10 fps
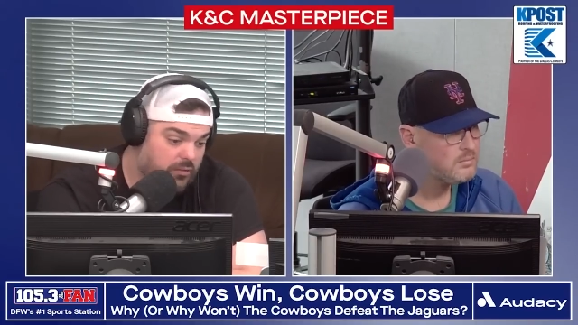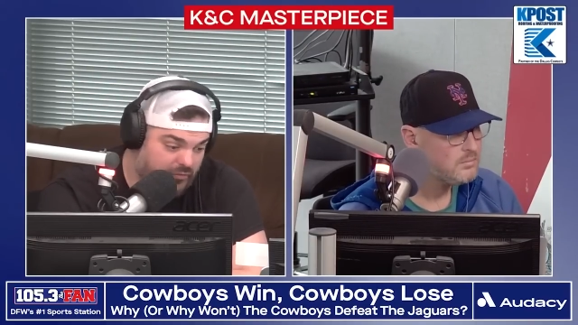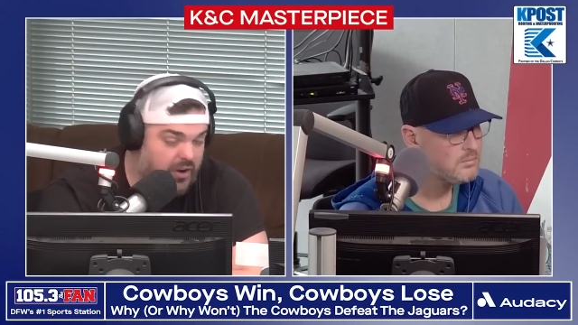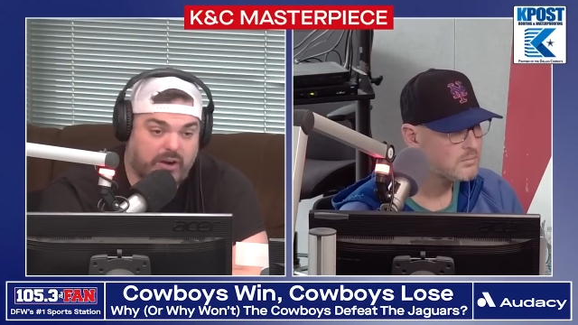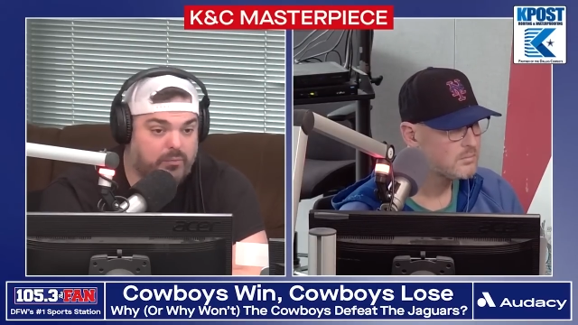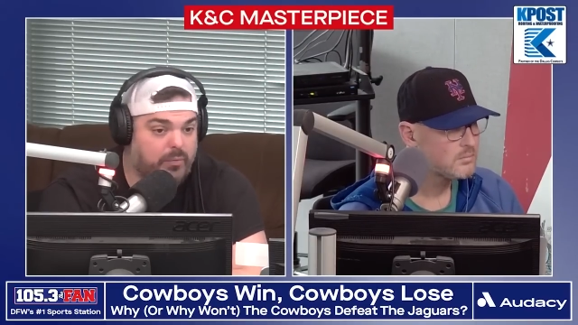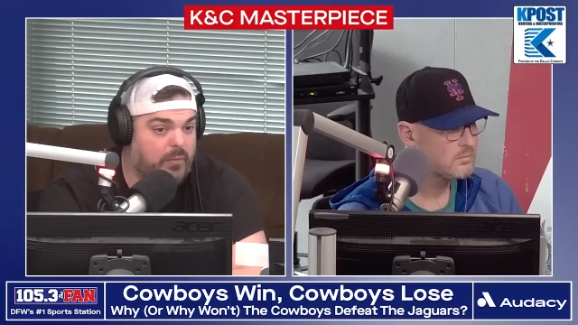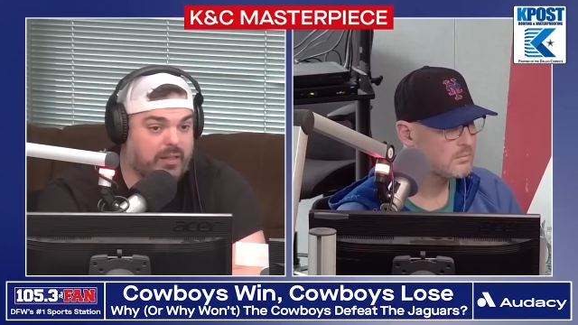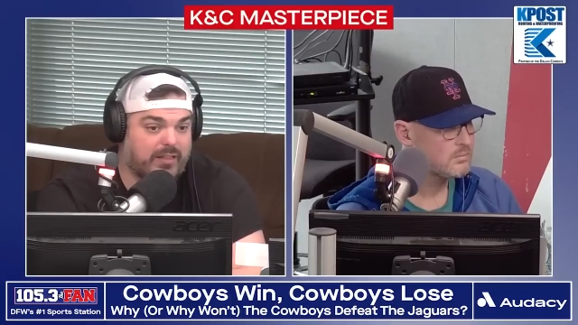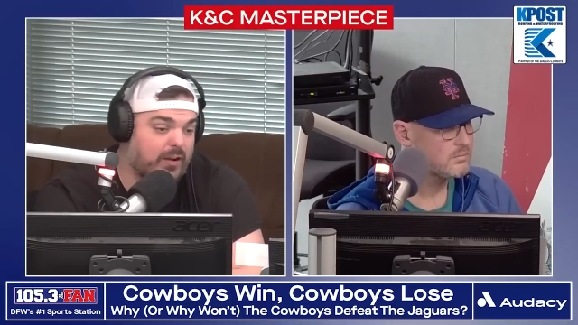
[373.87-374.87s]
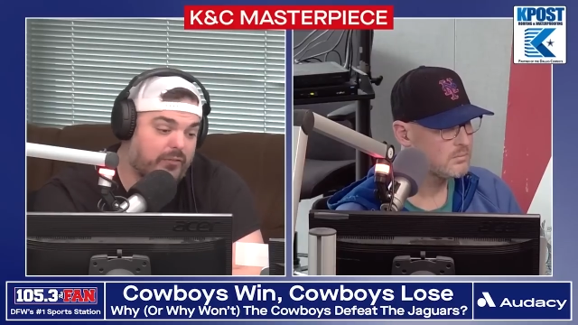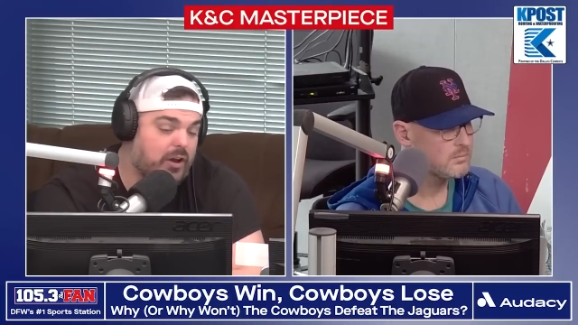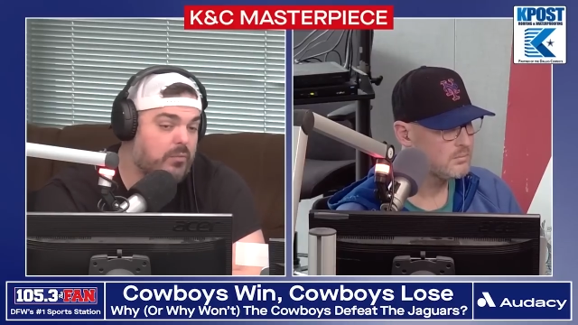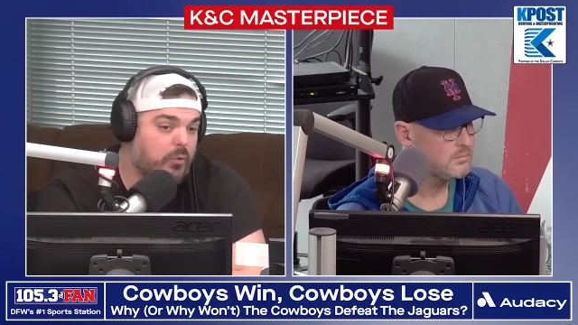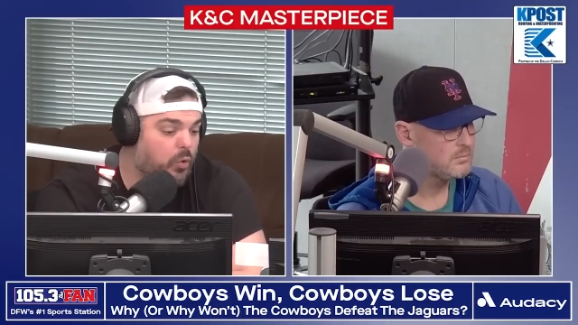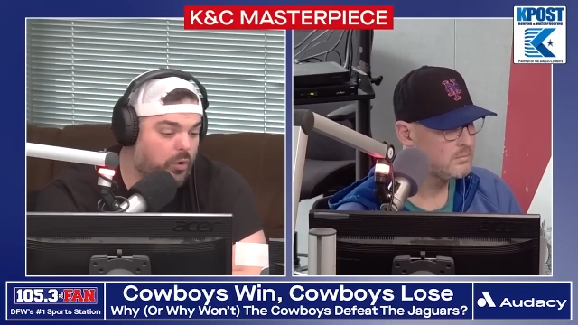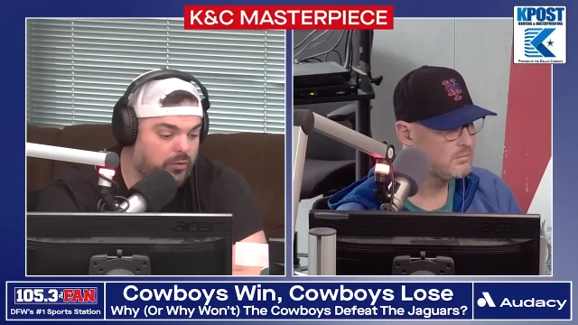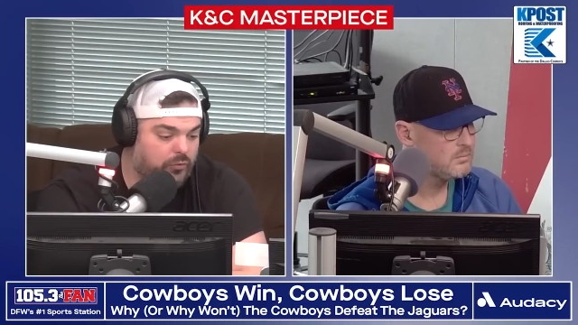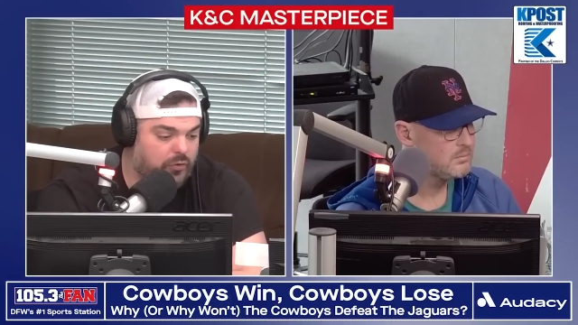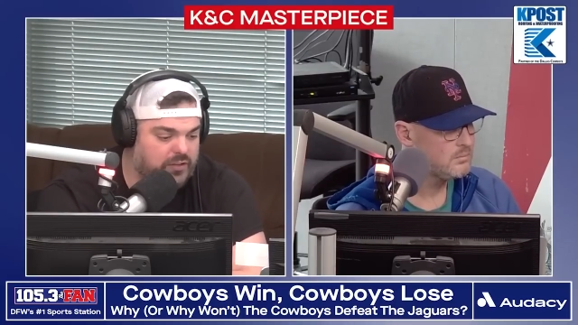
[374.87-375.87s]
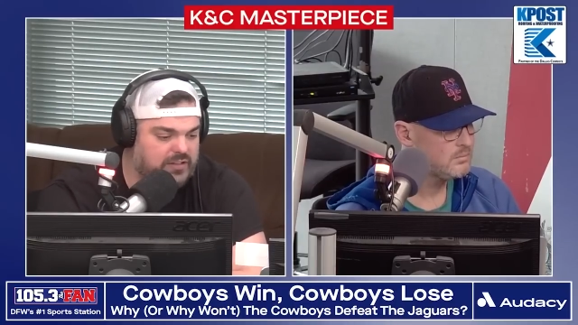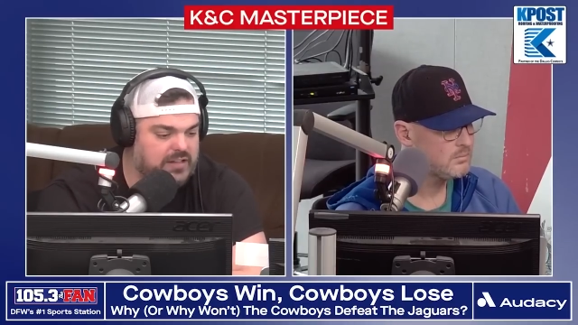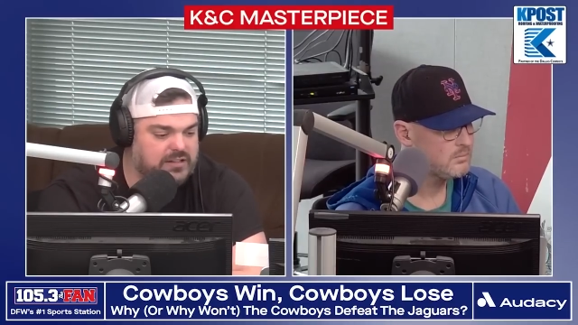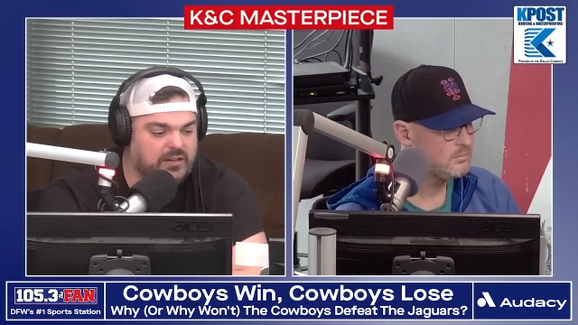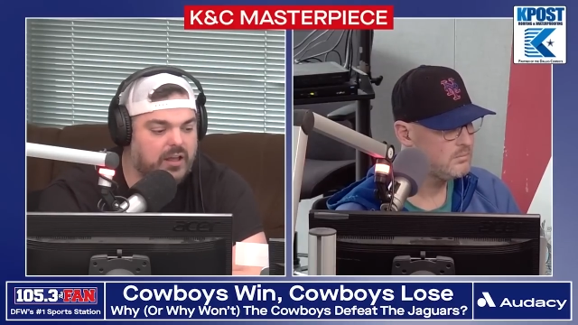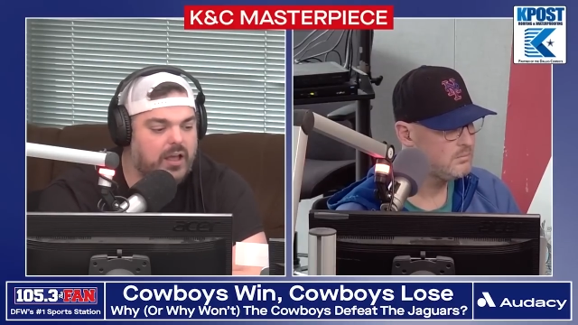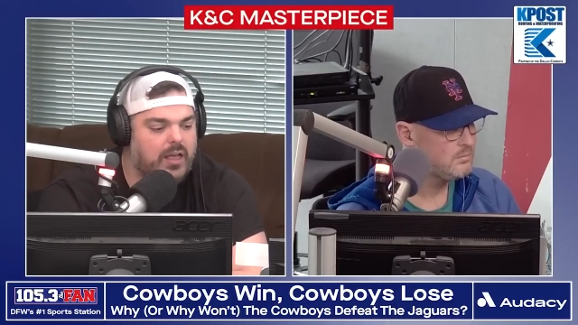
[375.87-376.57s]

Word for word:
Speaker 1: Very, I mean, like they're very important for the season.